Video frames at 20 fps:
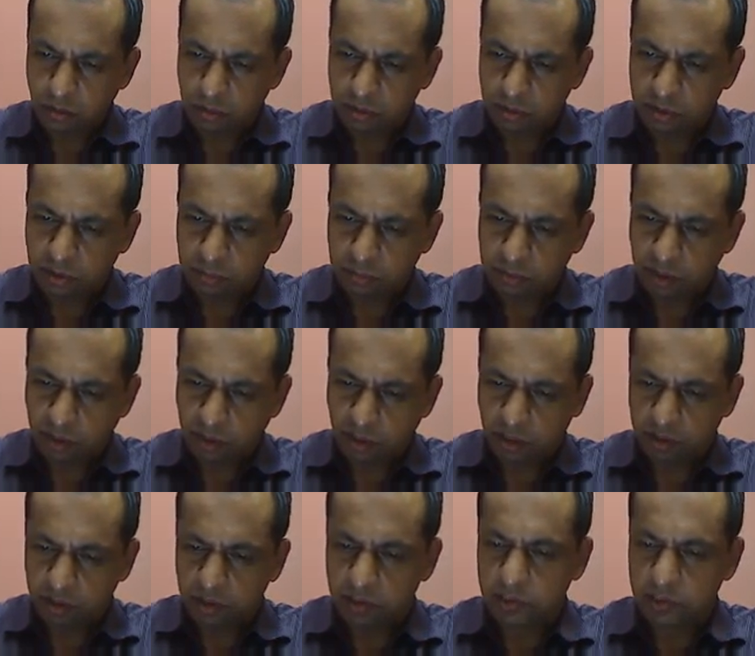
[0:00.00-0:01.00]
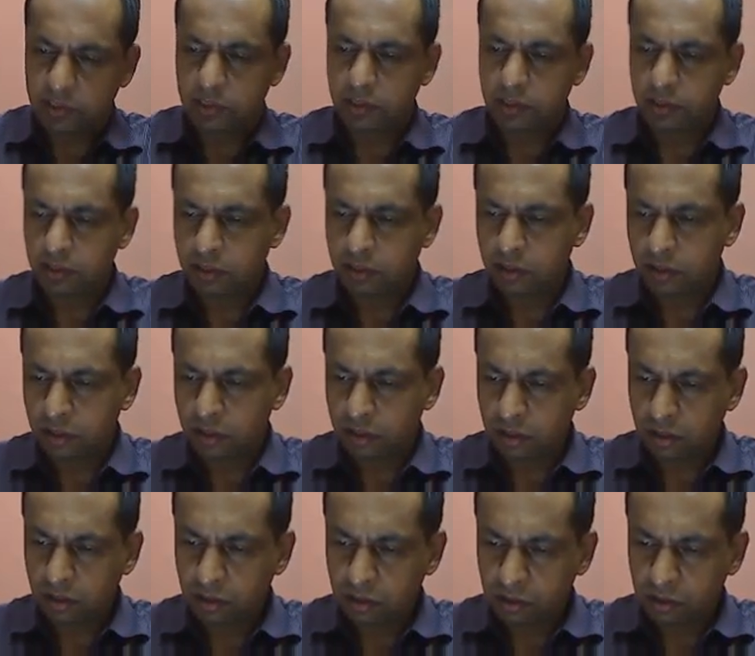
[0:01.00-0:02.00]
will be something like this.
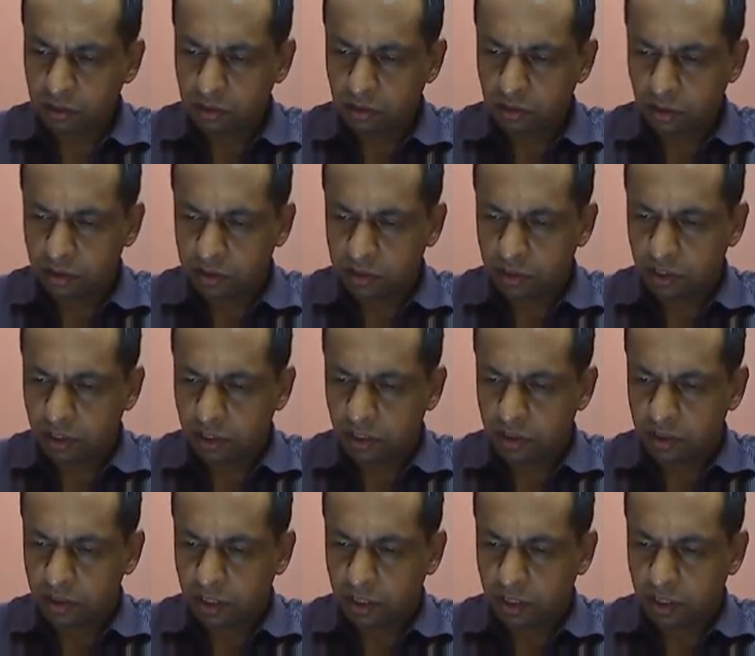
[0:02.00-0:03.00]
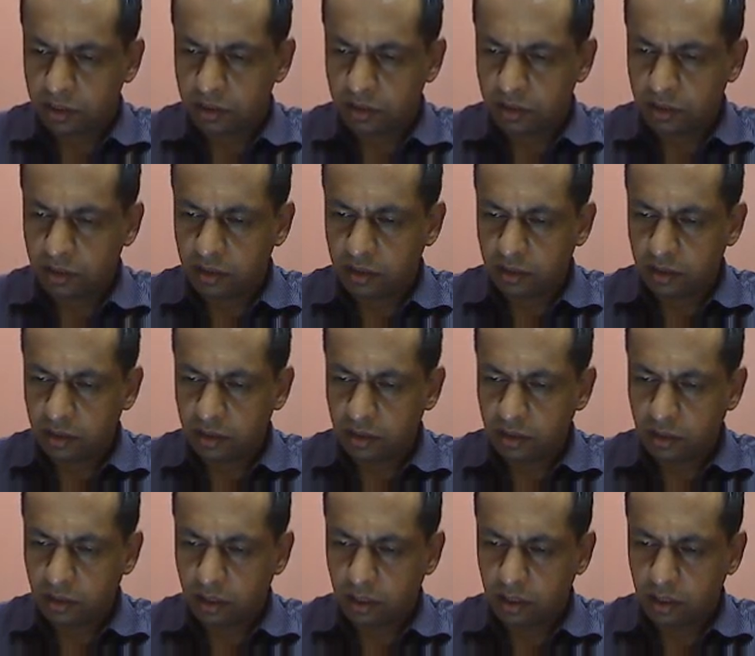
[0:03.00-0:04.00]
So it's clear that
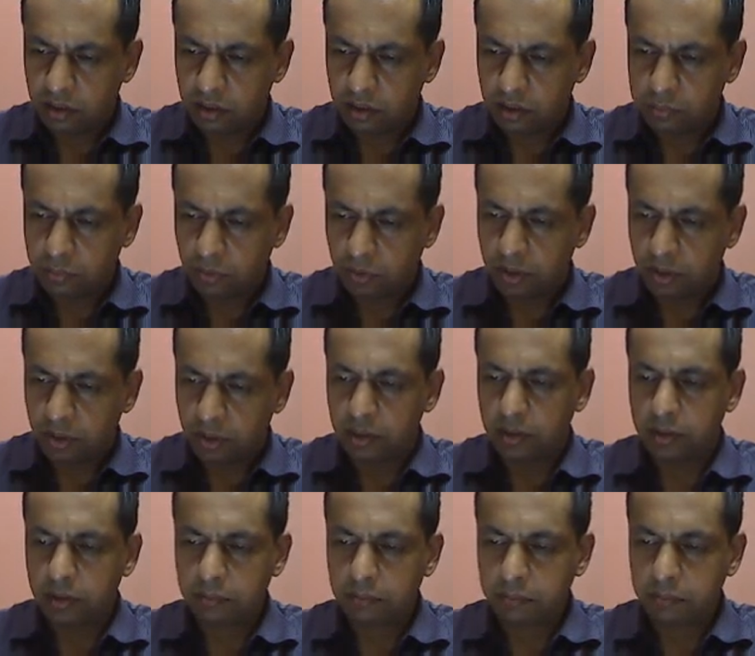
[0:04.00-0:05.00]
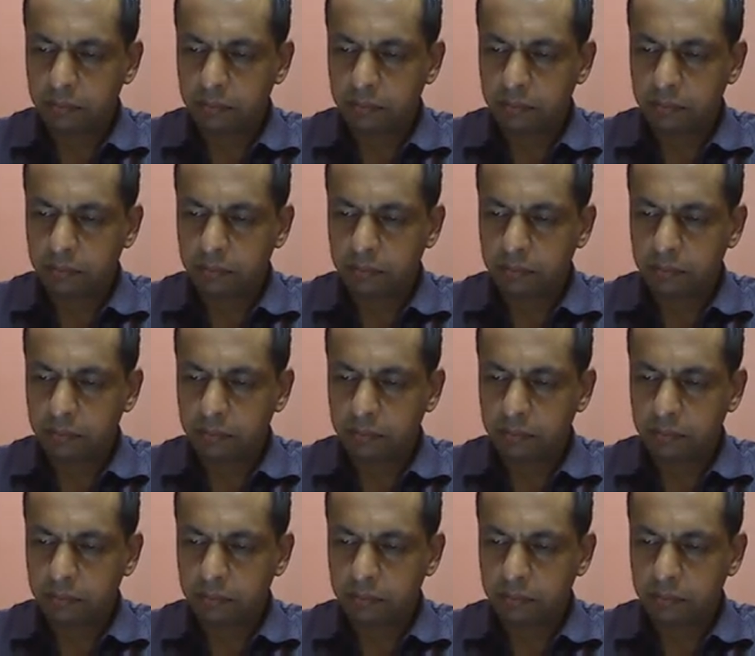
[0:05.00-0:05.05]
at this point